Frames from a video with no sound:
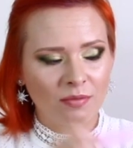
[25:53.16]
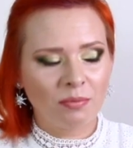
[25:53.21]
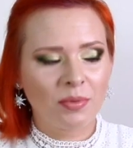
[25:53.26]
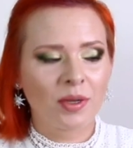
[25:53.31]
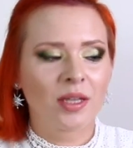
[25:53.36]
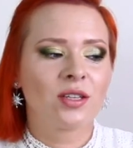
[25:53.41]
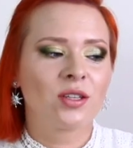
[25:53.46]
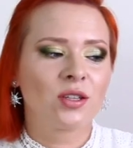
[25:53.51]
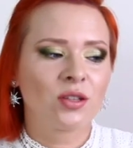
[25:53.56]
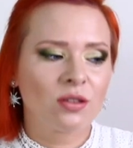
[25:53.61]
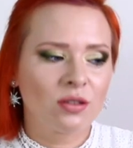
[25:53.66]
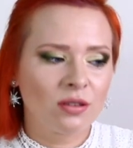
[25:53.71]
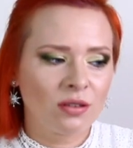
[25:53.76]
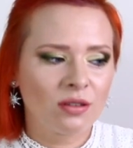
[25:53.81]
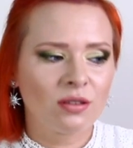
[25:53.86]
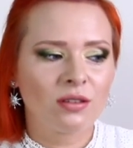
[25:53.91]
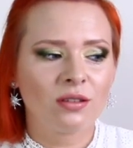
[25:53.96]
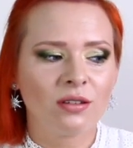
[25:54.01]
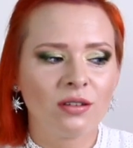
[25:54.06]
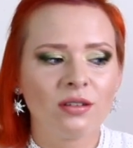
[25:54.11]
But
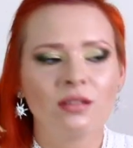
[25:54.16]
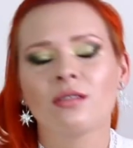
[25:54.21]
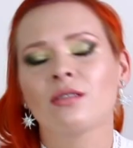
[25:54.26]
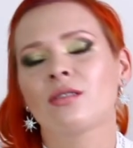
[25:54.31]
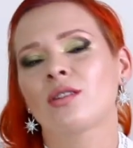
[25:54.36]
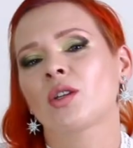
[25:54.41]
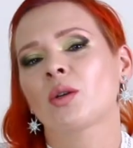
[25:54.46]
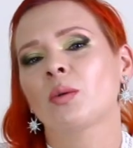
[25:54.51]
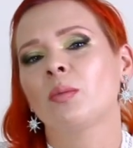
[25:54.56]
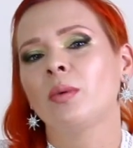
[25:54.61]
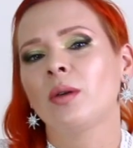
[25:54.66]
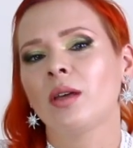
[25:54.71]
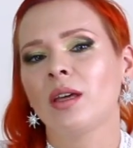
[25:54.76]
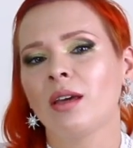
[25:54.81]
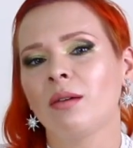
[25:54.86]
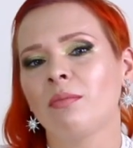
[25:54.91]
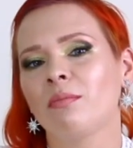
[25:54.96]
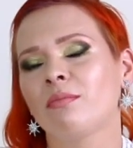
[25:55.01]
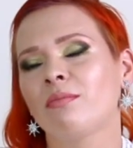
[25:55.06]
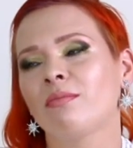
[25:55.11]
to
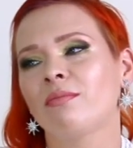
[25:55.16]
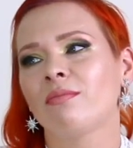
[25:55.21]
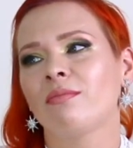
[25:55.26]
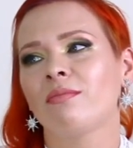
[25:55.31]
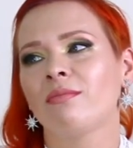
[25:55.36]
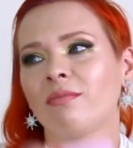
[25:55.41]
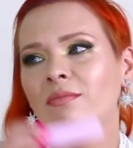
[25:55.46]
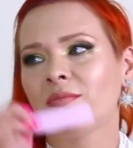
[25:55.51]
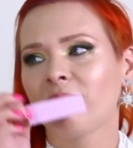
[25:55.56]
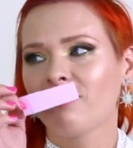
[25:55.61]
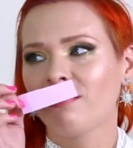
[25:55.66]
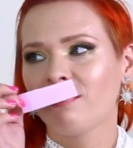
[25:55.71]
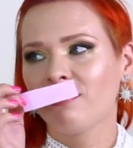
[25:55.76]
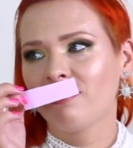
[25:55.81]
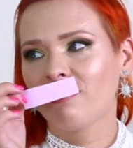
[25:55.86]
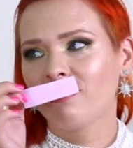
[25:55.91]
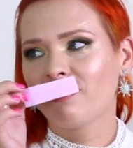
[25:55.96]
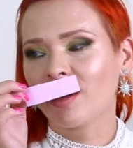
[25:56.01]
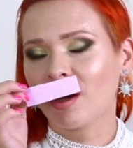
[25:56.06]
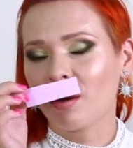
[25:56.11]
be
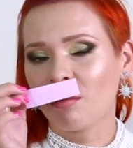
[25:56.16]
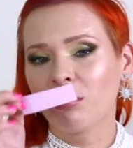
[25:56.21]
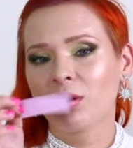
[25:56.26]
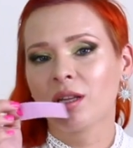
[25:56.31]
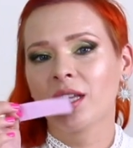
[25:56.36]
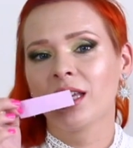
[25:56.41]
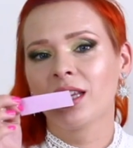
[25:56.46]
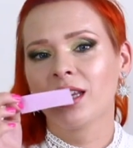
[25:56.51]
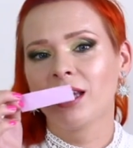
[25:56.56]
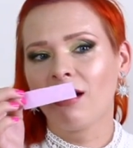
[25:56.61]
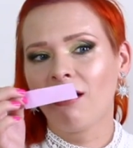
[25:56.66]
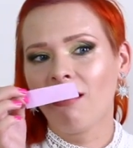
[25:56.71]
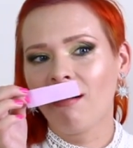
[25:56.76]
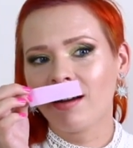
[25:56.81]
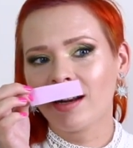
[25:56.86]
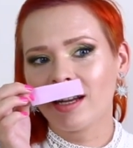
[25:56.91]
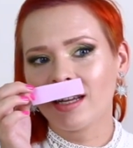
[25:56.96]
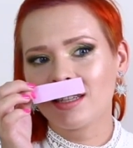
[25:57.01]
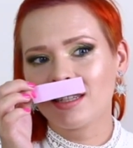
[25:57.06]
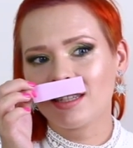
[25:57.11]
completely
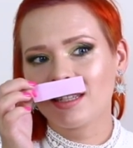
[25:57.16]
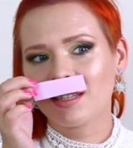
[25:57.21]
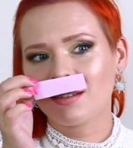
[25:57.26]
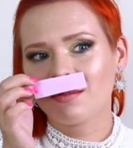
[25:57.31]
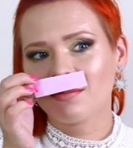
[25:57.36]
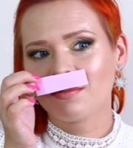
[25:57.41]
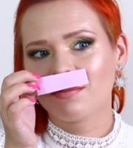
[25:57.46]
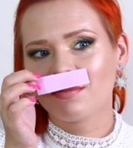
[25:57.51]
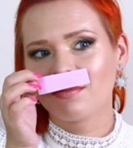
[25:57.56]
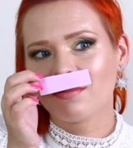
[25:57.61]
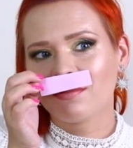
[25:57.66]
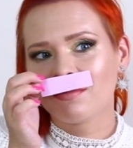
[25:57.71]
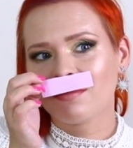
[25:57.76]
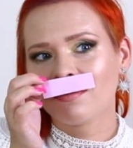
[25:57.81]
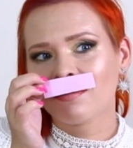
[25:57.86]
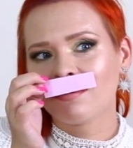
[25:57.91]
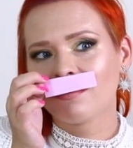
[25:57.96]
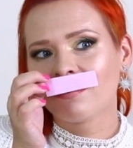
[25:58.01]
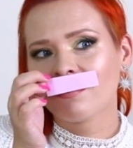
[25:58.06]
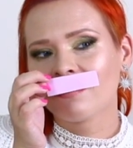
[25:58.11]
honest,
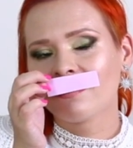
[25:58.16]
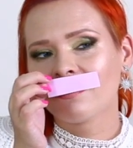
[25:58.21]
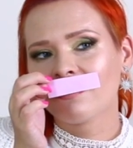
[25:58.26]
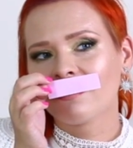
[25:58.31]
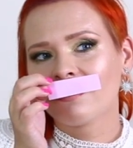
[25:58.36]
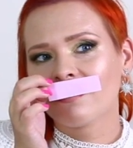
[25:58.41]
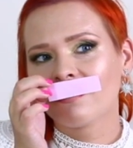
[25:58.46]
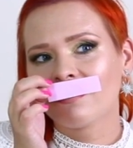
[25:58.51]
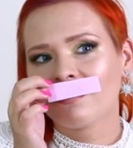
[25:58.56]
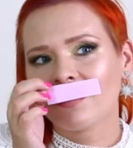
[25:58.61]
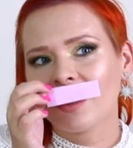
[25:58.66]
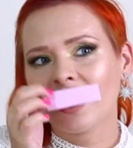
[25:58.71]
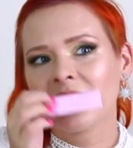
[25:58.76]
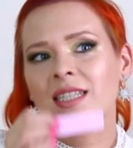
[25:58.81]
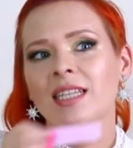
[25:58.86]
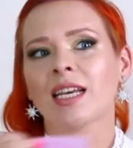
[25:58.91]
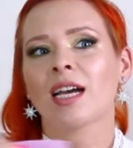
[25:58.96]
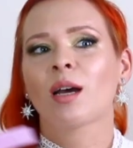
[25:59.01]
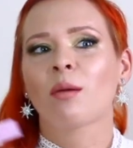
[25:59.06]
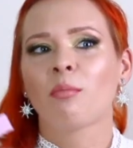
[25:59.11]

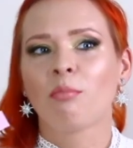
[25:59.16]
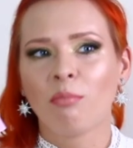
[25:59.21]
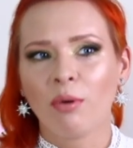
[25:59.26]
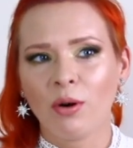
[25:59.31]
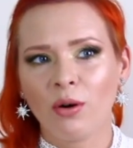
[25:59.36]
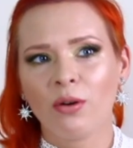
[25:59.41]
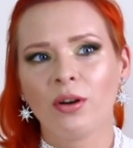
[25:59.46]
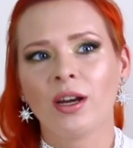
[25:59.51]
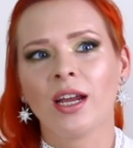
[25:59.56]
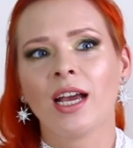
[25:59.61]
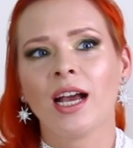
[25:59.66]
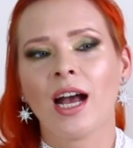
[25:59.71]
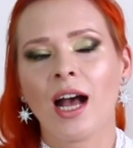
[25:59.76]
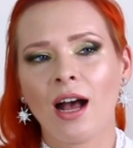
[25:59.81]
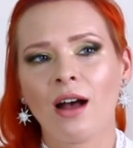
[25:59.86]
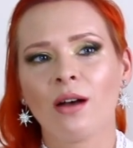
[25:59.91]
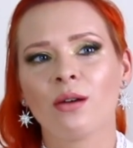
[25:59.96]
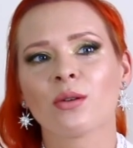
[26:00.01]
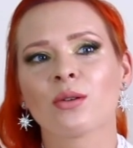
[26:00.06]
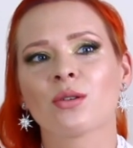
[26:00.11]
it's like a burning
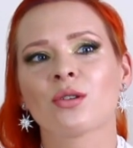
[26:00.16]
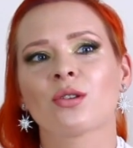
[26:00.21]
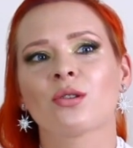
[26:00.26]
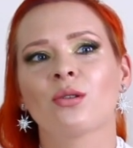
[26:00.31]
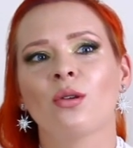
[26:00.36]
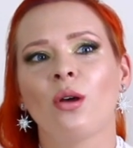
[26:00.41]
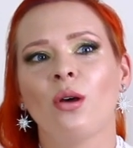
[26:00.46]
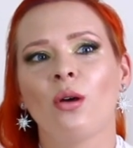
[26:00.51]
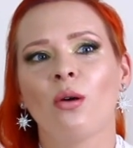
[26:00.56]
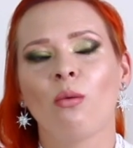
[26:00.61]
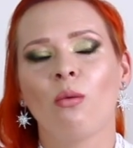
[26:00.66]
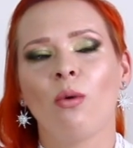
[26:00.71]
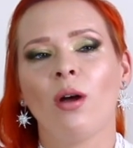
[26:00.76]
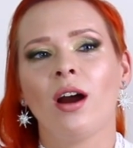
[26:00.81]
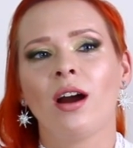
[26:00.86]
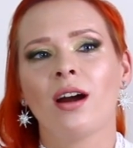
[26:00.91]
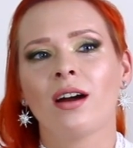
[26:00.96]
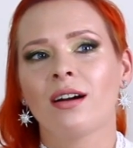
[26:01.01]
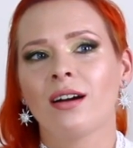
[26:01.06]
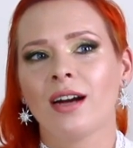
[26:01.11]
house
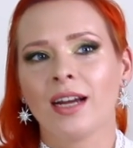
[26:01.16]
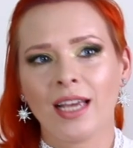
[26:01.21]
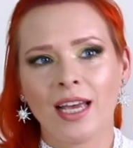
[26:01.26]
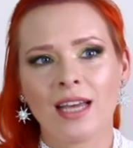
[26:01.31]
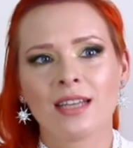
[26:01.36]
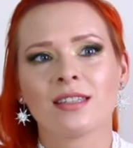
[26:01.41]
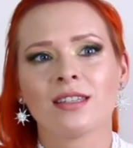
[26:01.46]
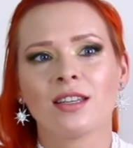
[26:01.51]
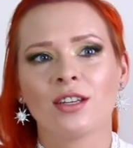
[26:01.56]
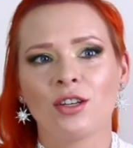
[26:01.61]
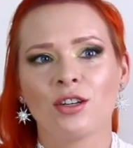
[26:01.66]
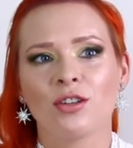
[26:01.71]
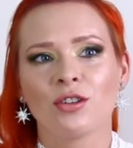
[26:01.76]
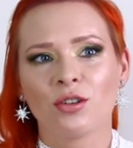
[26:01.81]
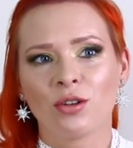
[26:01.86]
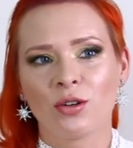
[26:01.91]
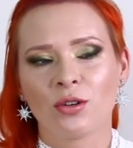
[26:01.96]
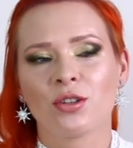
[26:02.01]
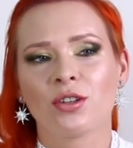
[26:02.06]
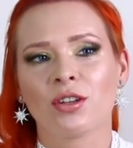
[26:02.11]
where I guess the
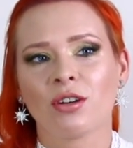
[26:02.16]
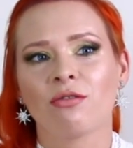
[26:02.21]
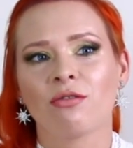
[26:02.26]
desserts